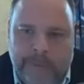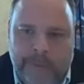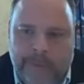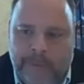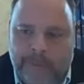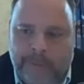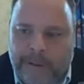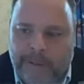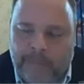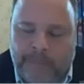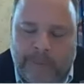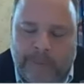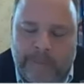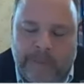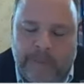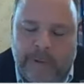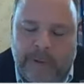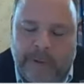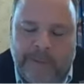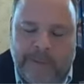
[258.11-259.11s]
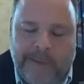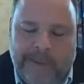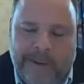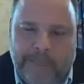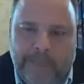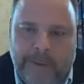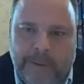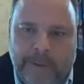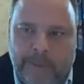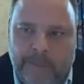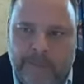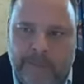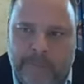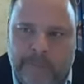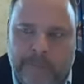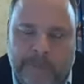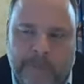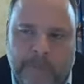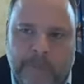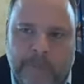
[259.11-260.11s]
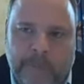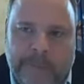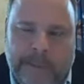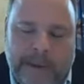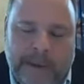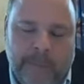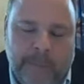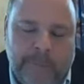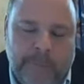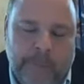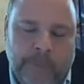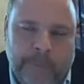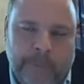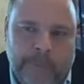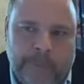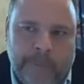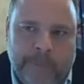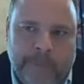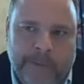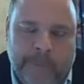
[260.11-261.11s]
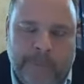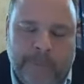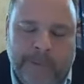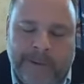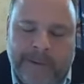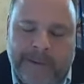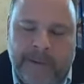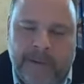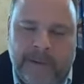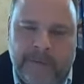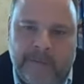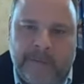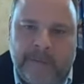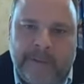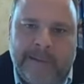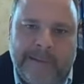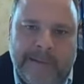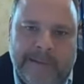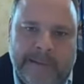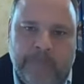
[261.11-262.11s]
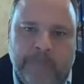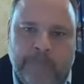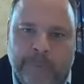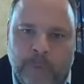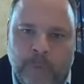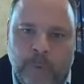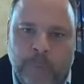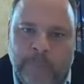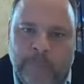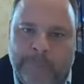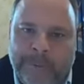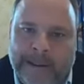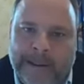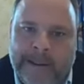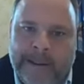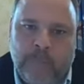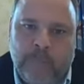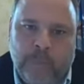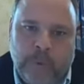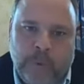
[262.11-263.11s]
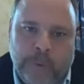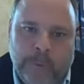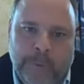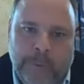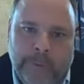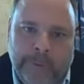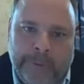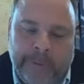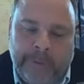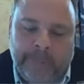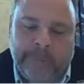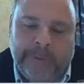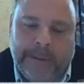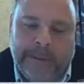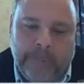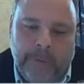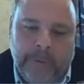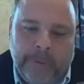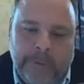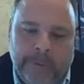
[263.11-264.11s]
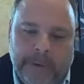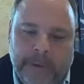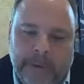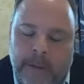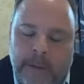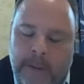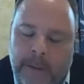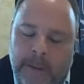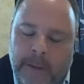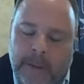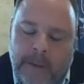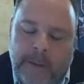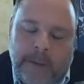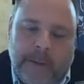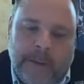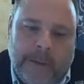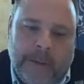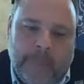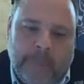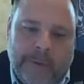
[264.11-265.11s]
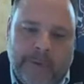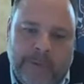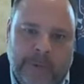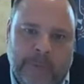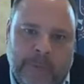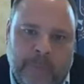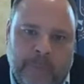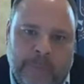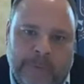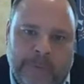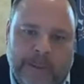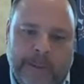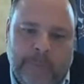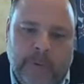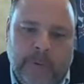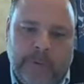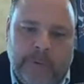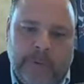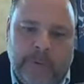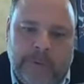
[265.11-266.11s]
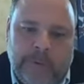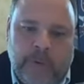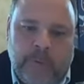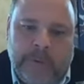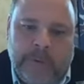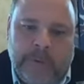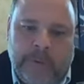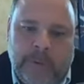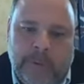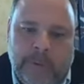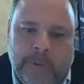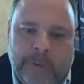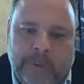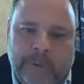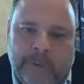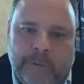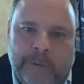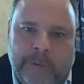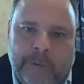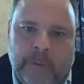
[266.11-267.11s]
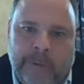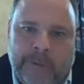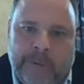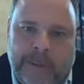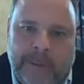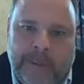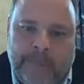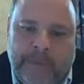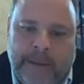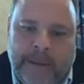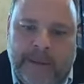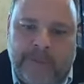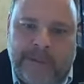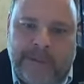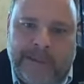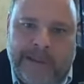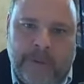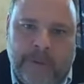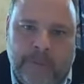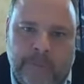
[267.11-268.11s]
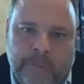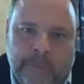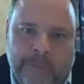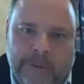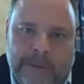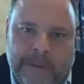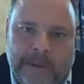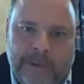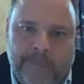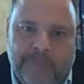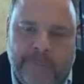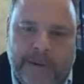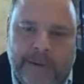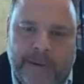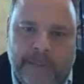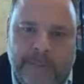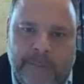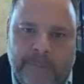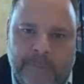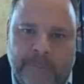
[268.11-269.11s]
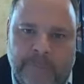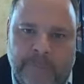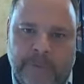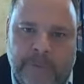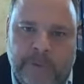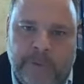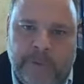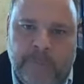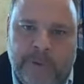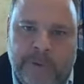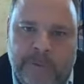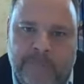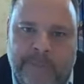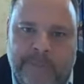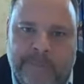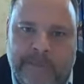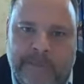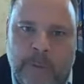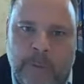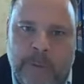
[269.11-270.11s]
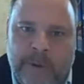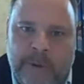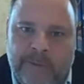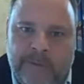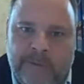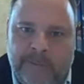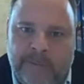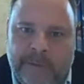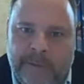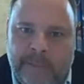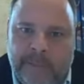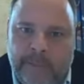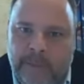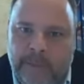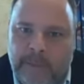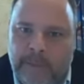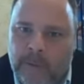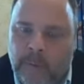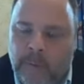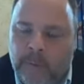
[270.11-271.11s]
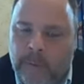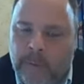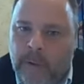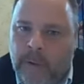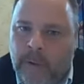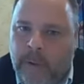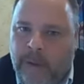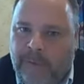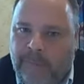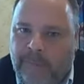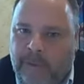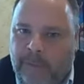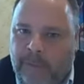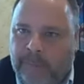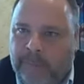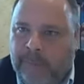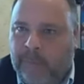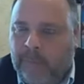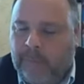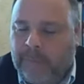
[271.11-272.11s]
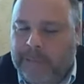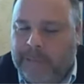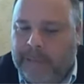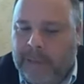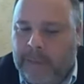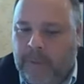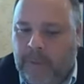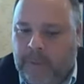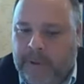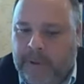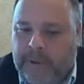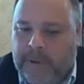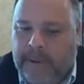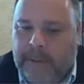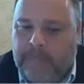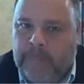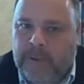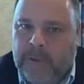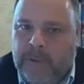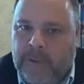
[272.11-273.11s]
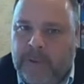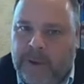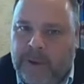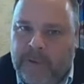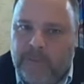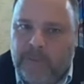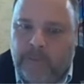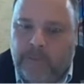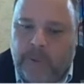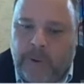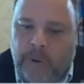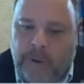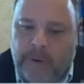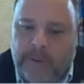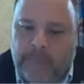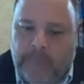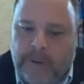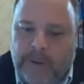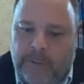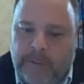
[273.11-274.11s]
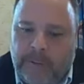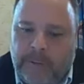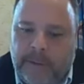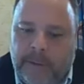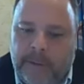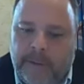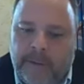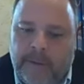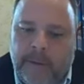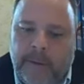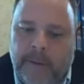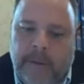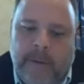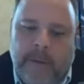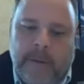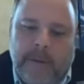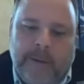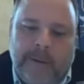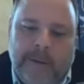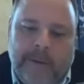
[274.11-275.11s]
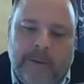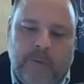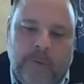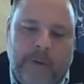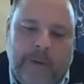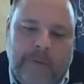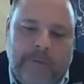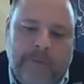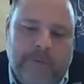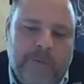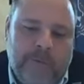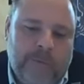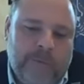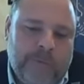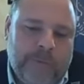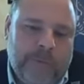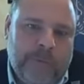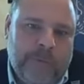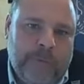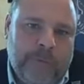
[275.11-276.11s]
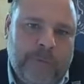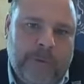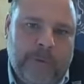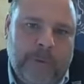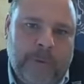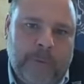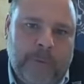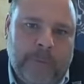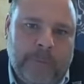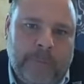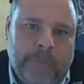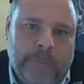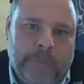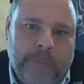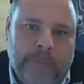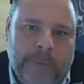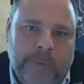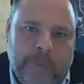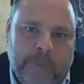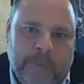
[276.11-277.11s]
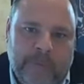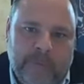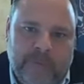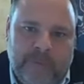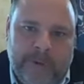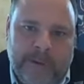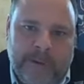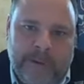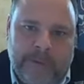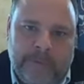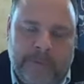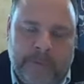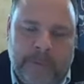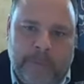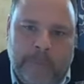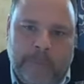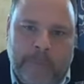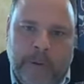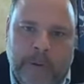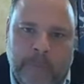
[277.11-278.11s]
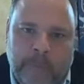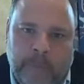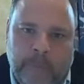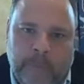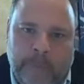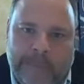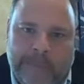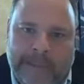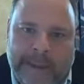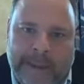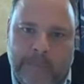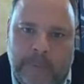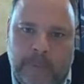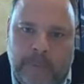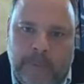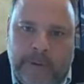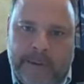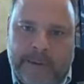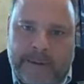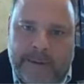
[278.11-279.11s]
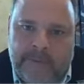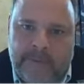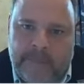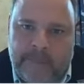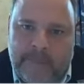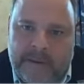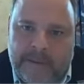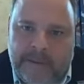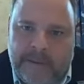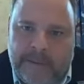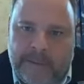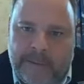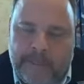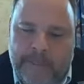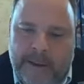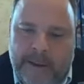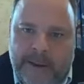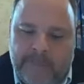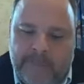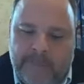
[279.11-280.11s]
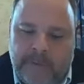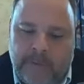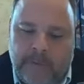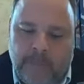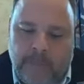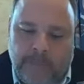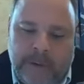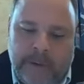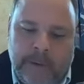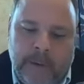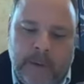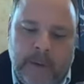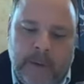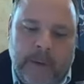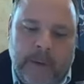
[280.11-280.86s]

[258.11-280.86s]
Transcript: I've been talking a lot about, it seems like a lot of the focus from a number of my colleagues is on clean and renewable, but not affordability and reliability. I want to talk about reliability a little bit quick, because I know the Climate Action Council identified, I think, 15 to 25 gigawatts of a reliability gap. And NYSERDA talked about that. And do you have concerns, that we're seeing out there about reliability needs to meet the demands on the grid,